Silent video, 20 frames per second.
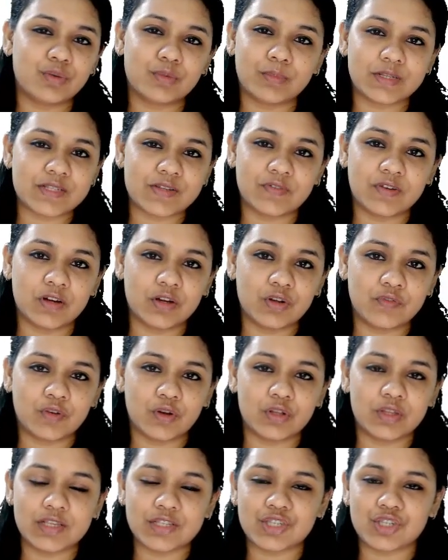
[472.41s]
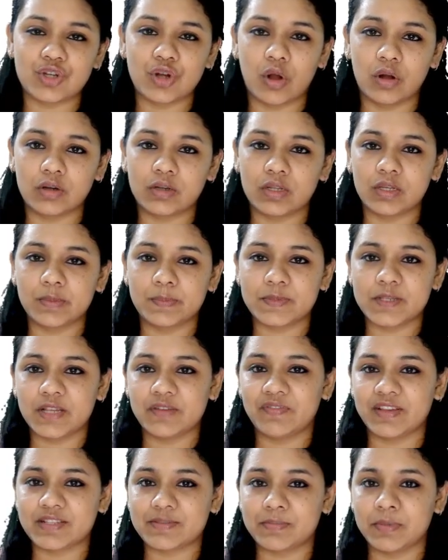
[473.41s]
must have heard of all these stock tips,
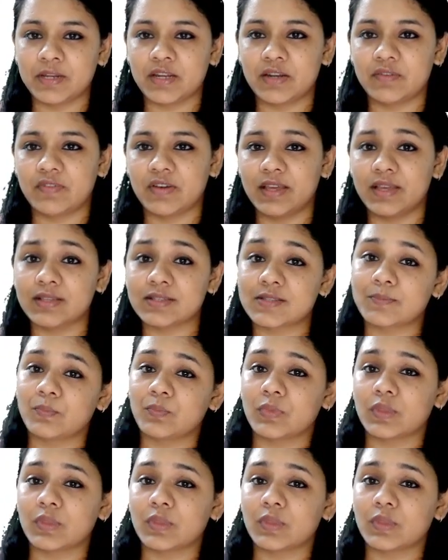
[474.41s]
investment advice.